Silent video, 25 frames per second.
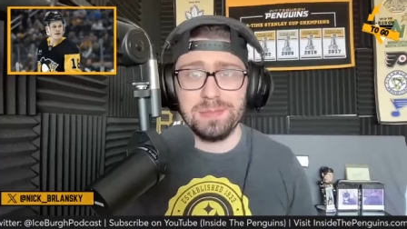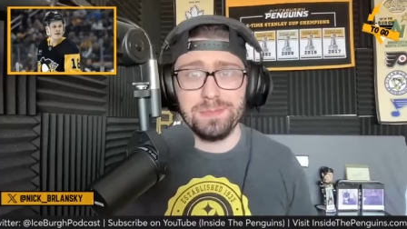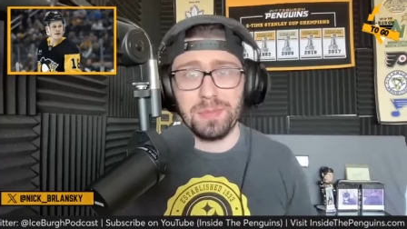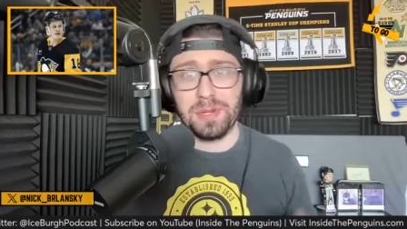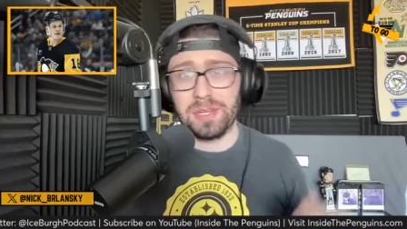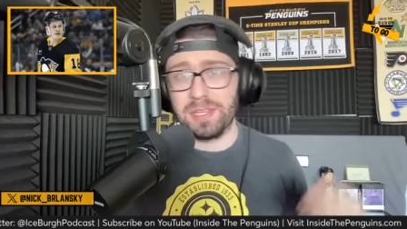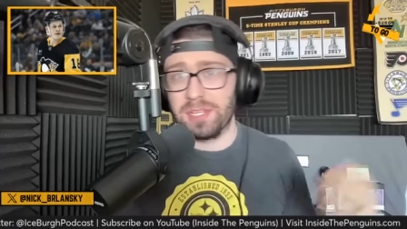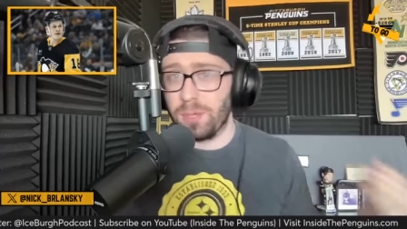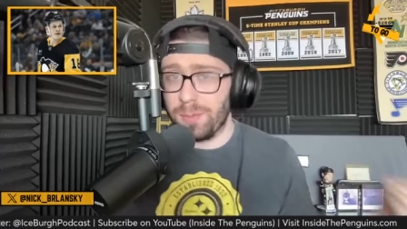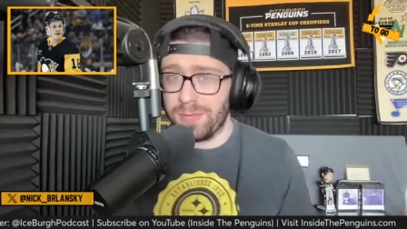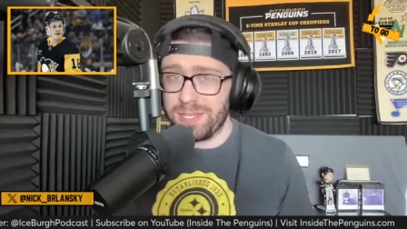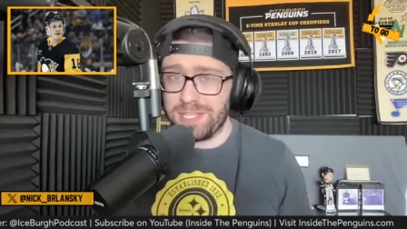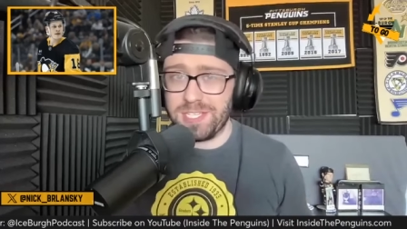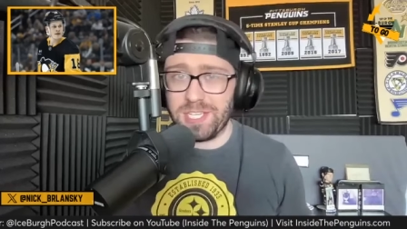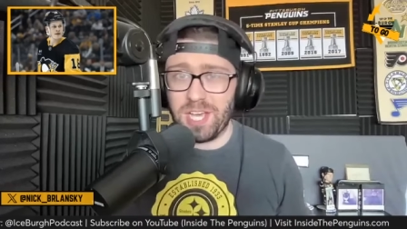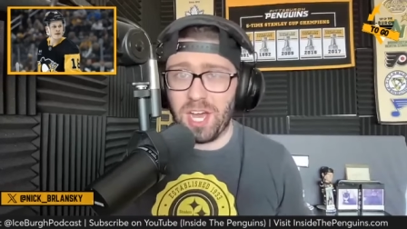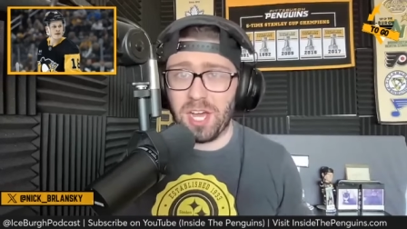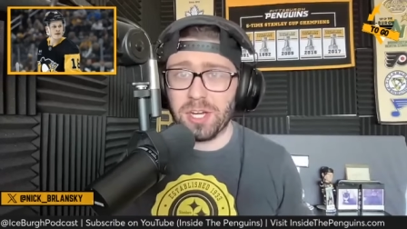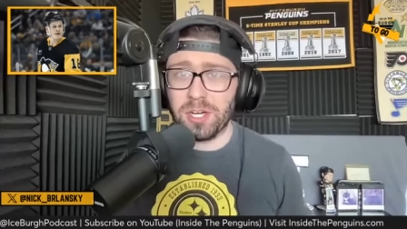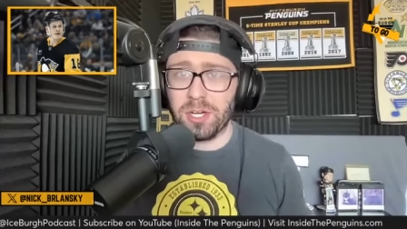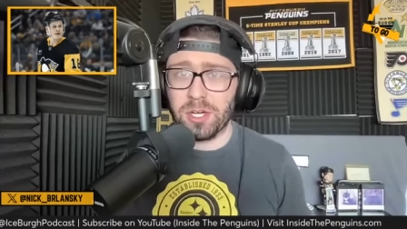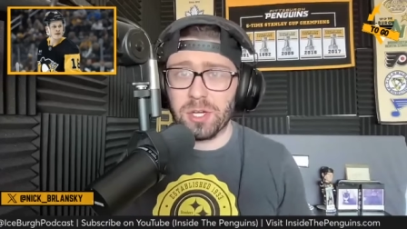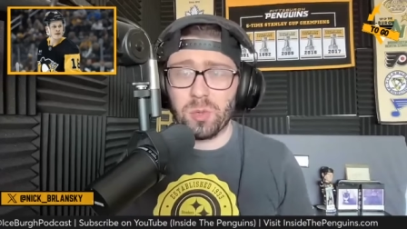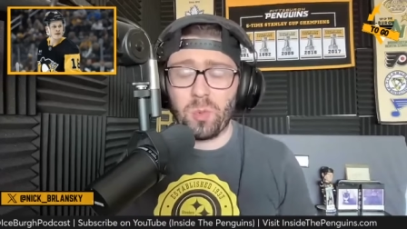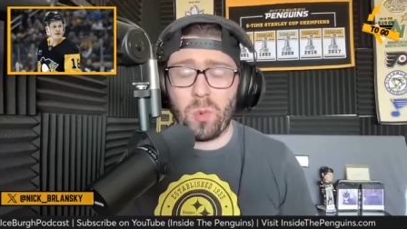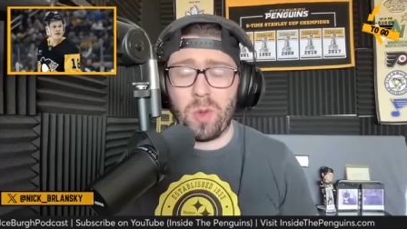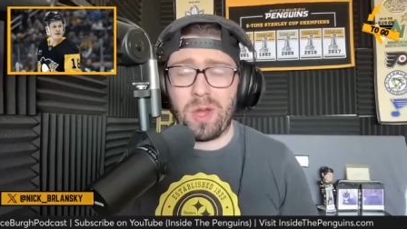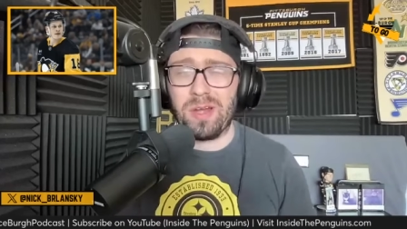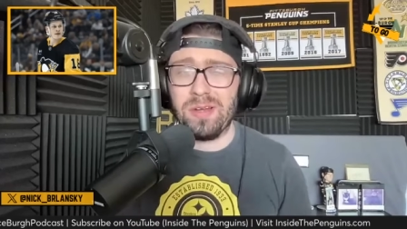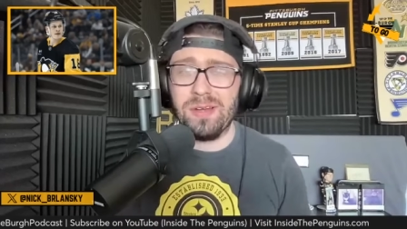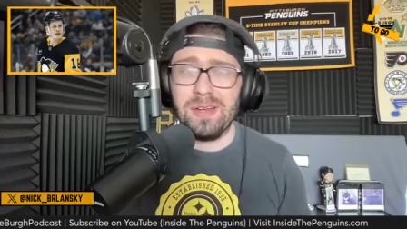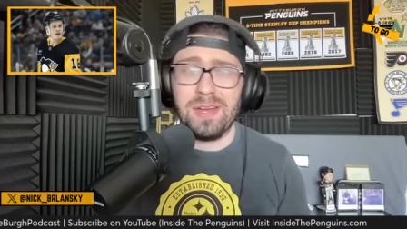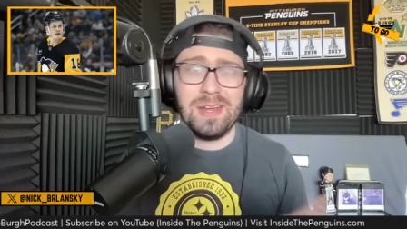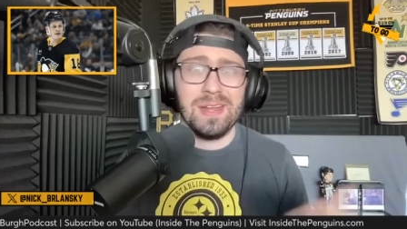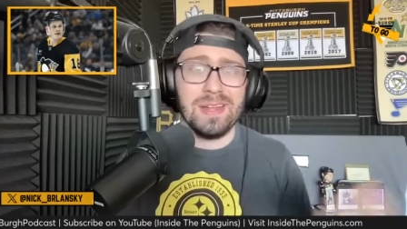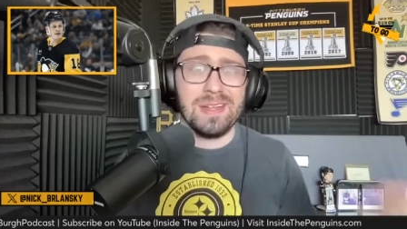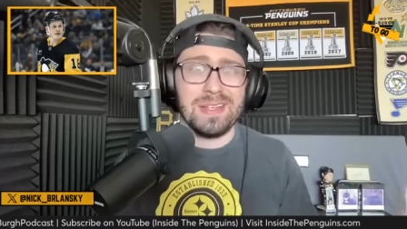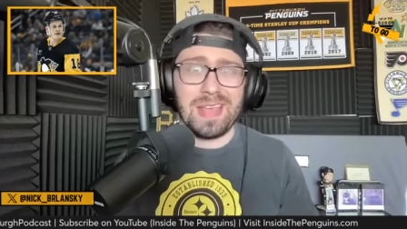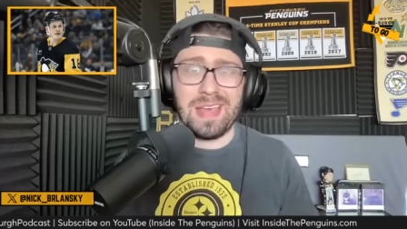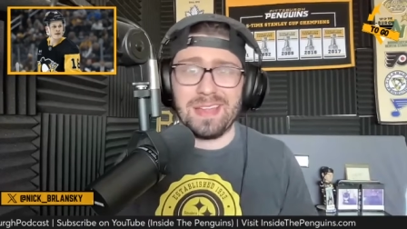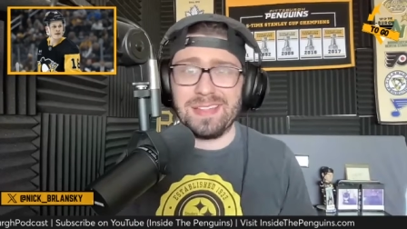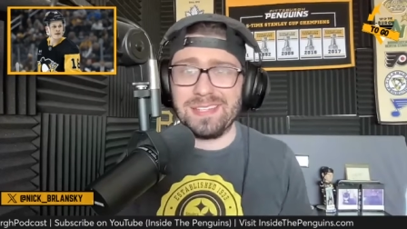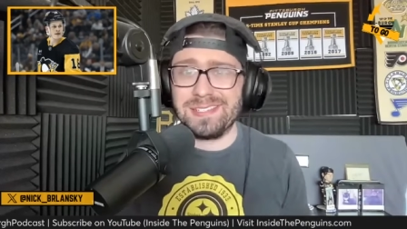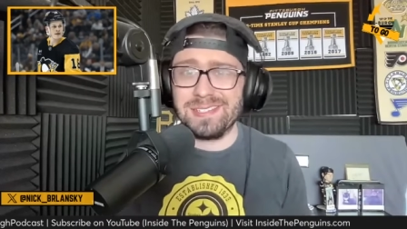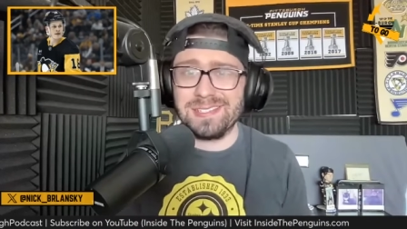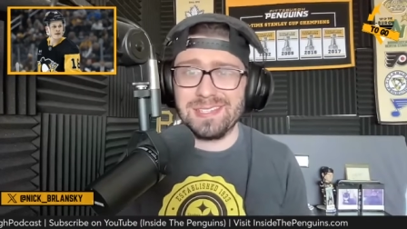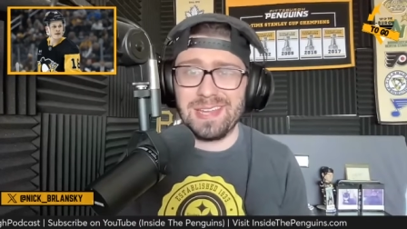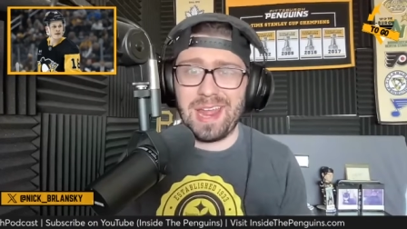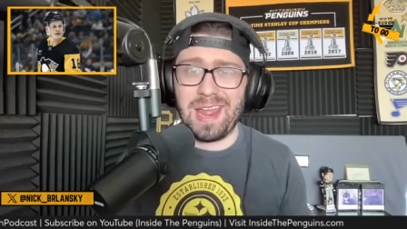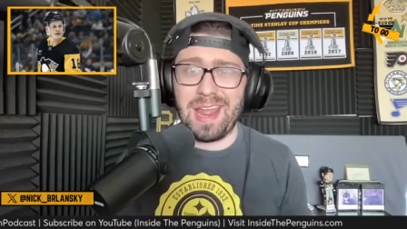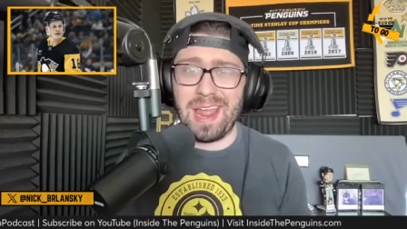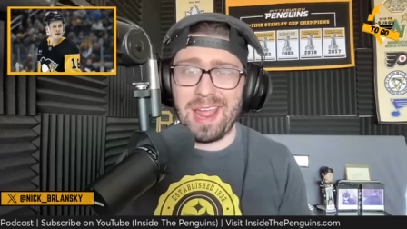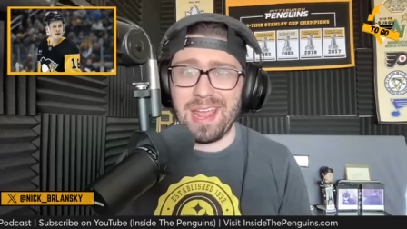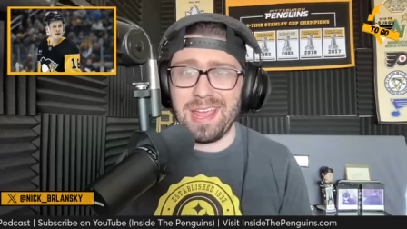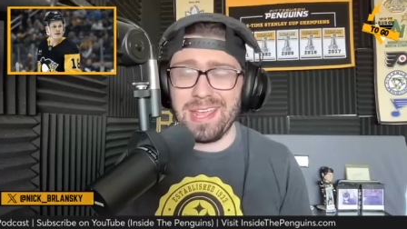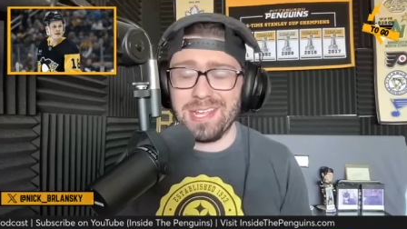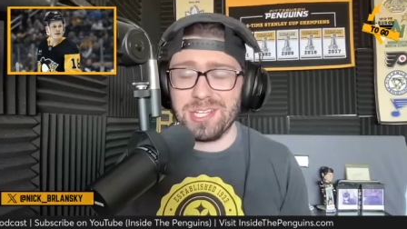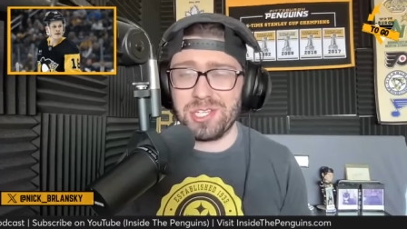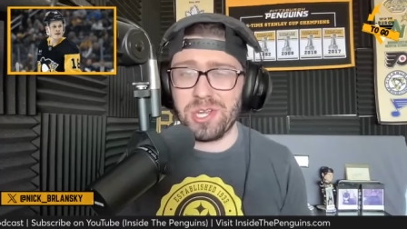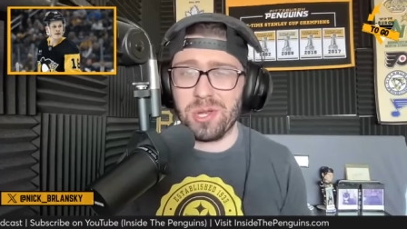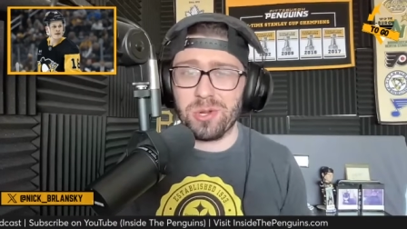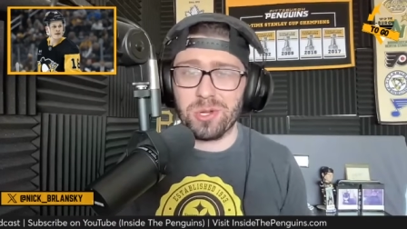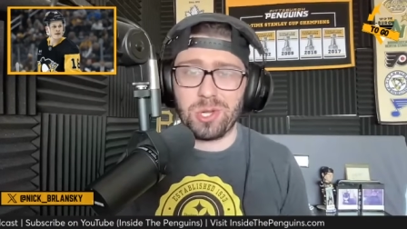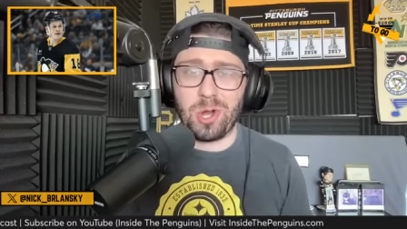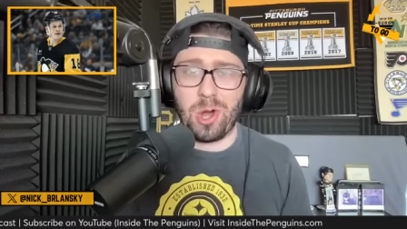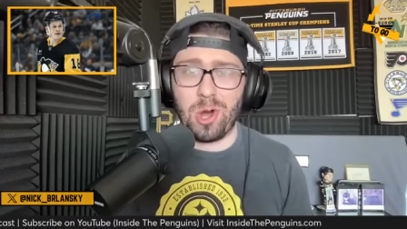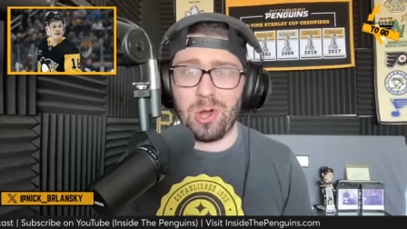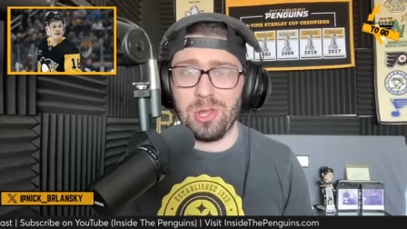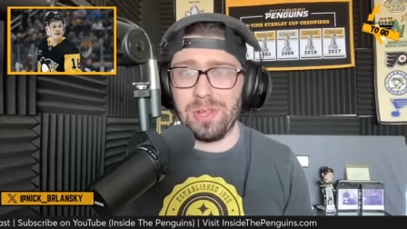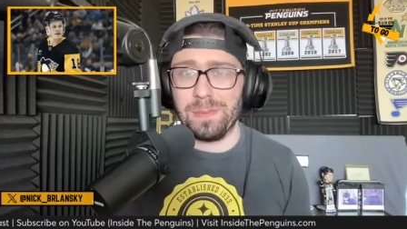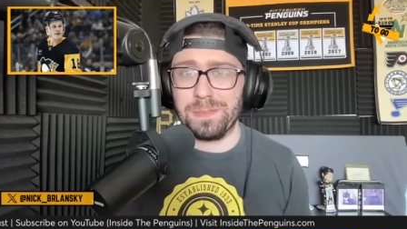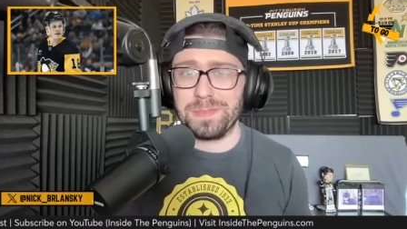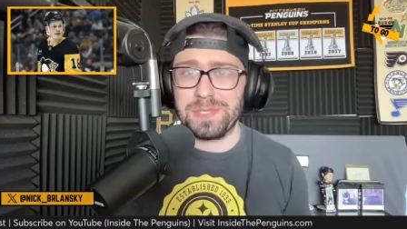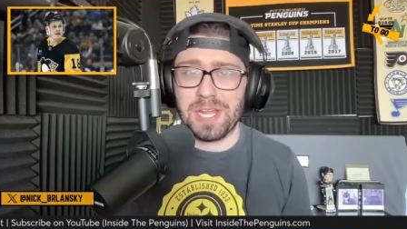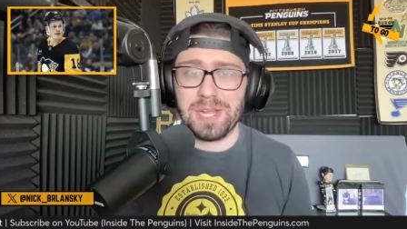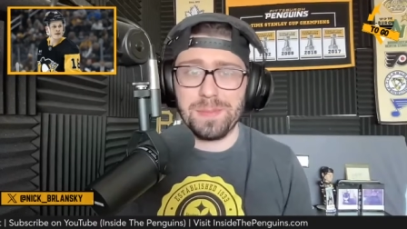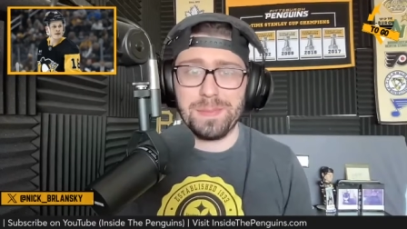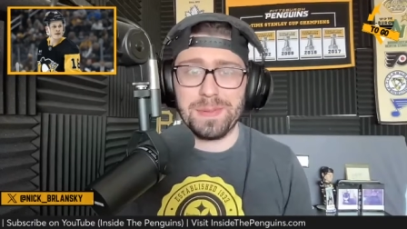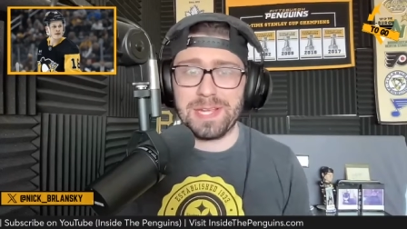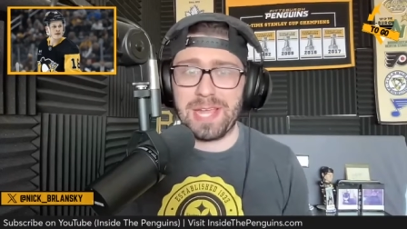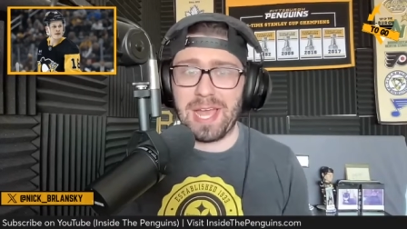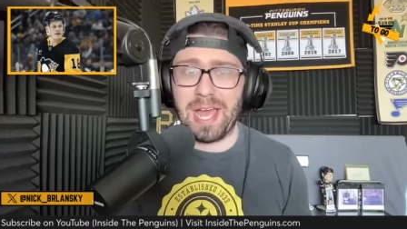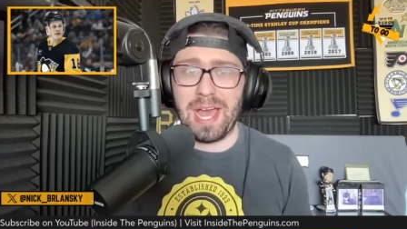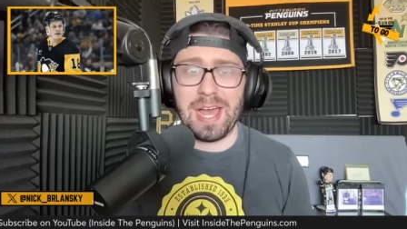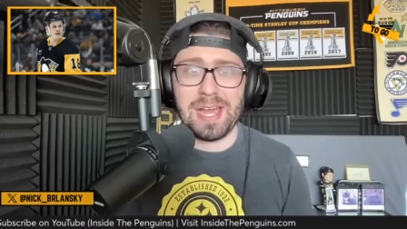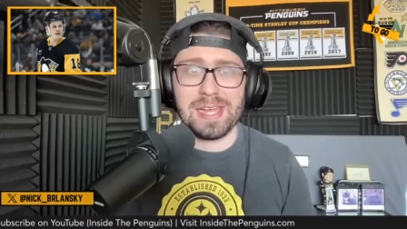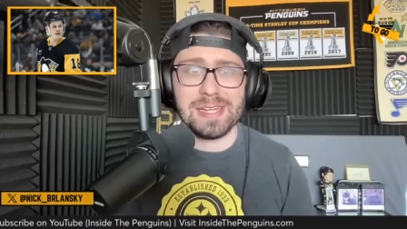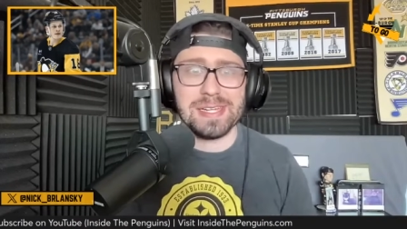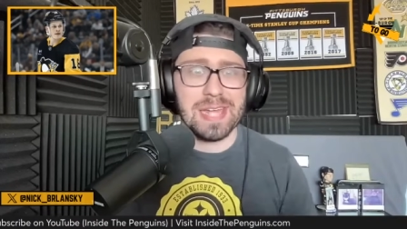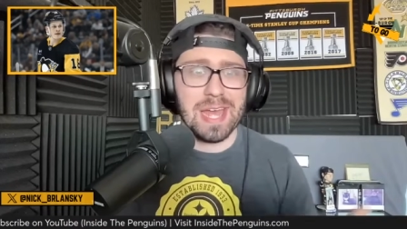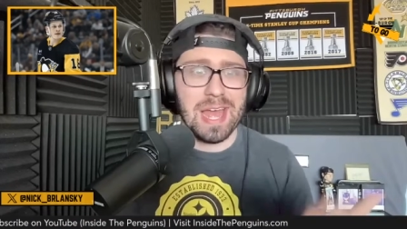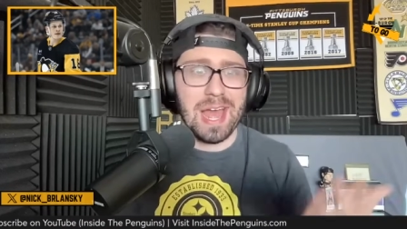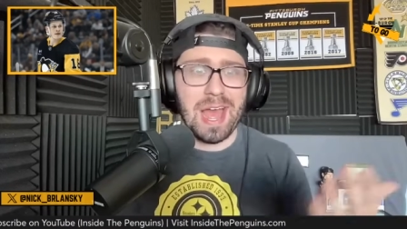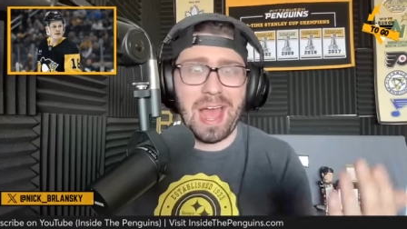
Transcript: but a little bit younger, where, yeah, this is an AHL call up type of guy.